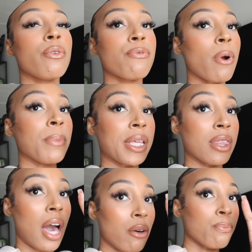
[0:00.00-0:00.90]
from
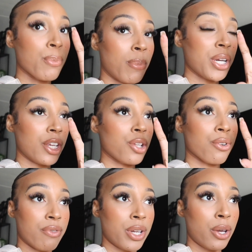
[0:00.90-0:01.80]
that
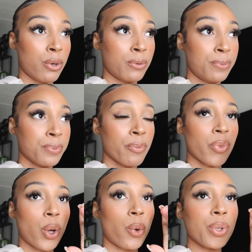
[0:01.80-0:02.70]
particular video,
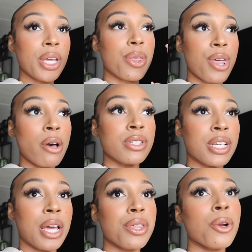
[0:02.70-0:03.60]
only a
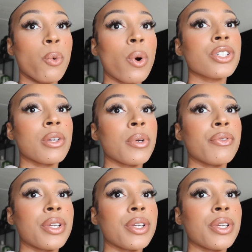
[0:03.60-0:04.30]
thousand I think are watching my